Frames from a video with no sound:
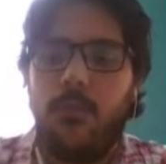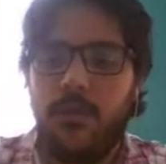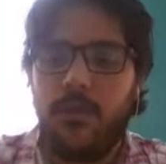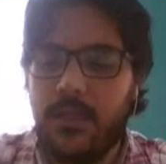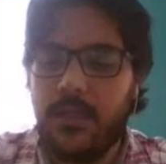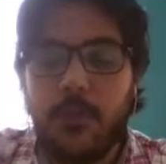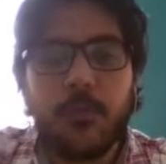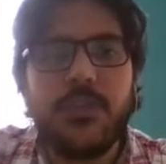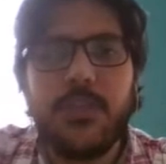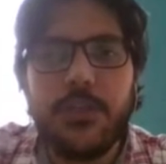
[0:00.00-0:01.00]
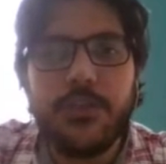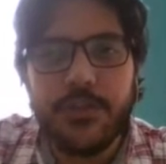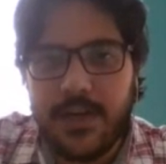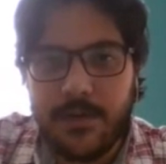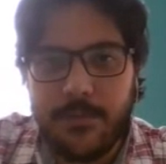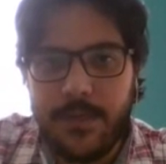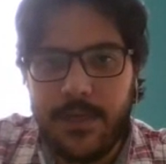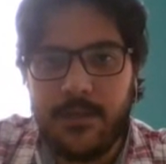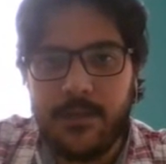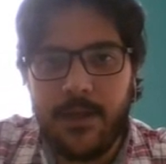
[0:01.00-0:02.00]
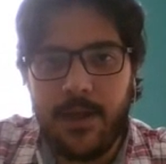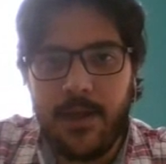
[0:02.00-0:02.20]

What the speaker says: the new procedures that are being